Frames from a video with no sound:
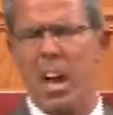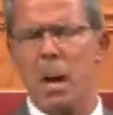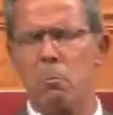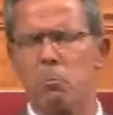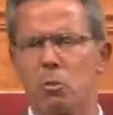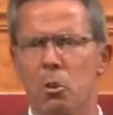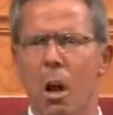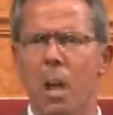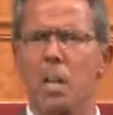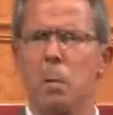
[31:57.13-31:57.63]
I'm
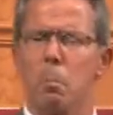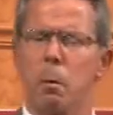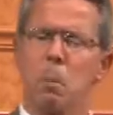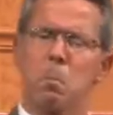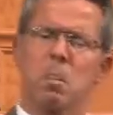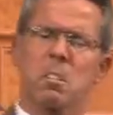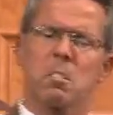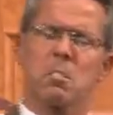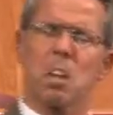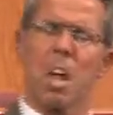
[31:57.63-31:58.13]
trying to be
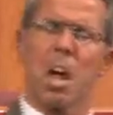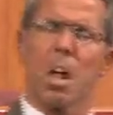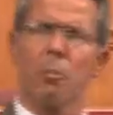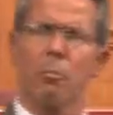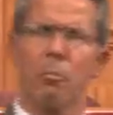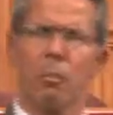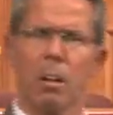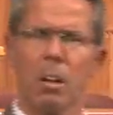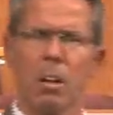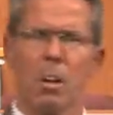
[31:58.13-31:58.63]
myself.
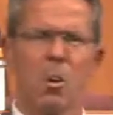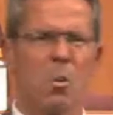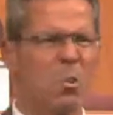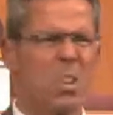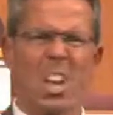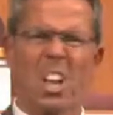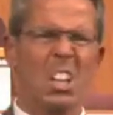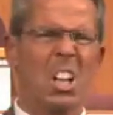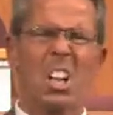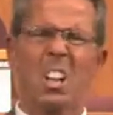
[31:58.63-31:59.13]

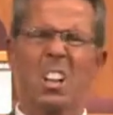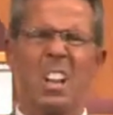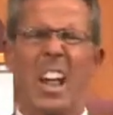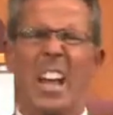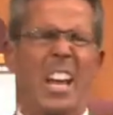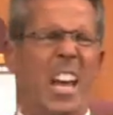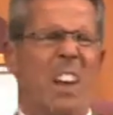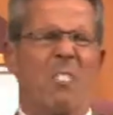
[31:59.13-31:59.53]
You look like